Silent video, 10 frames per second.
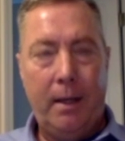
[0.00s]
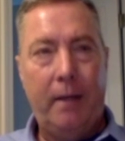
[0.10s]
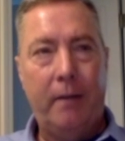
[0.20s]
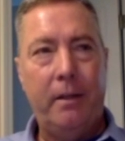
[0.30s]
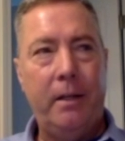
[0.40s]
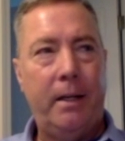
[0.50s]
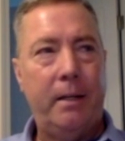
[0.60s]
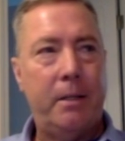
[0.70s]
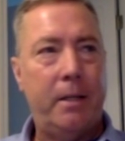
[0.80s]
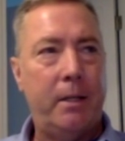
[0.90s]
And here in the
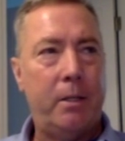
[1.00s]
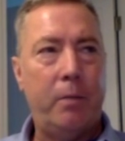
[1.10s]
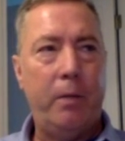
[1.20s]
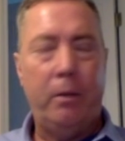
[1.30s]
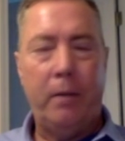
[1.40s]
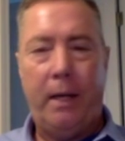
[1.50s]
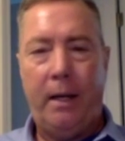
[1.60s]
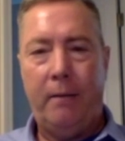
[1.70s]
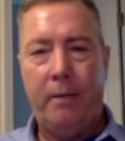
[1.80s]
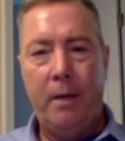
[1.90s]
United States, we
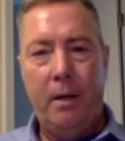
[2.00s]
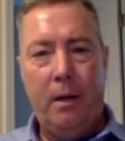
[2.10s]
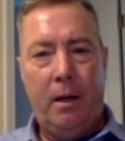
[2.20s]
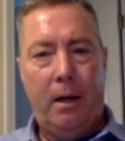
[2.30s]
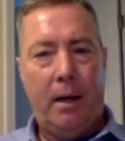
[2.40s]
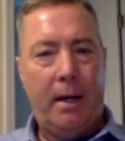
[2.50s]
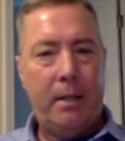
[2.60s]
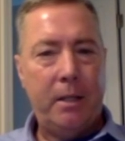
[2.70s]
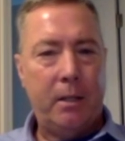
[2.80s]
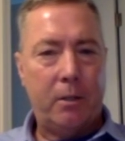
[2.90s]
only have uh,
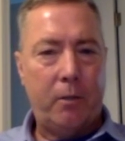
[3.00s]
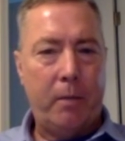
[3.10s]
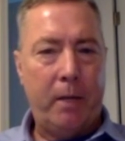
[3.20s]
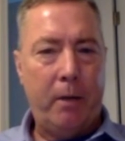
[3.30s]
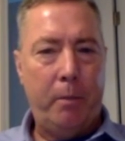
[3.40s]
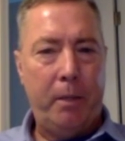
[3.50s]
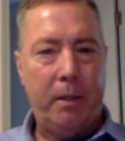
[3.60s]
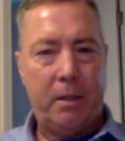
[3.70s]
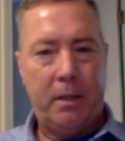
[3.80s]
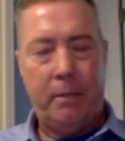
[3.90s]
ICLs for
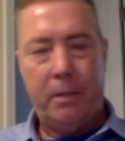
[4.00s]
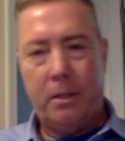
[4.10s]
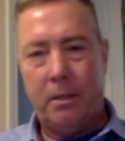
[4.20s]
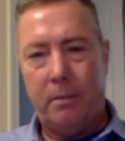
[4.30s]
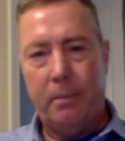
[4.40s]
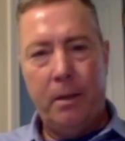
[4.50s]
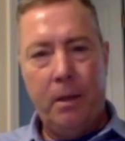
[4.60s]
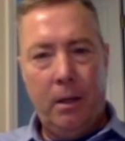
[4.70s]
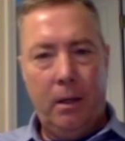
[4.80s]
myopia and astigmatism.